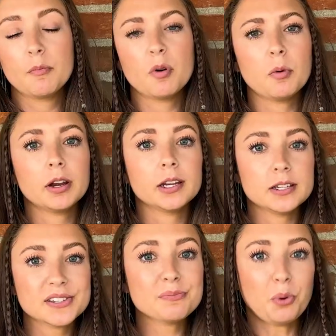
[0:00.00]
But what
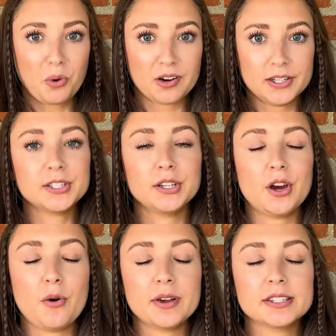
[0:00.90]
is important to
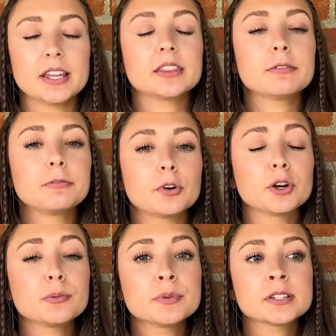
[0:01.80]
know is that the
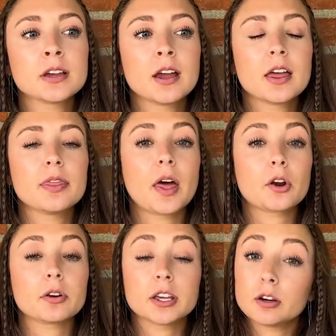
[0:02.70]
verbs that
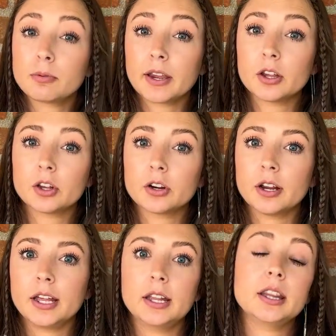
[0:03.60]
are
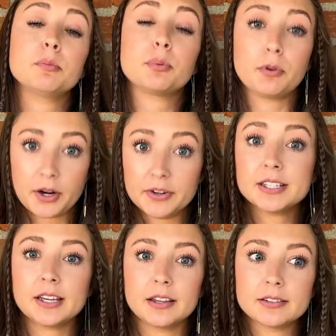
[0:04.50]
irregular in the
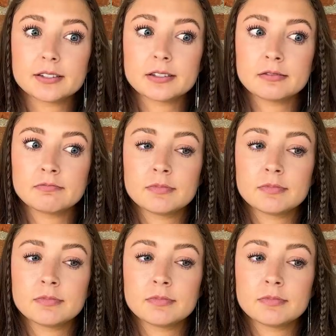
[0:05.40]
preterite tense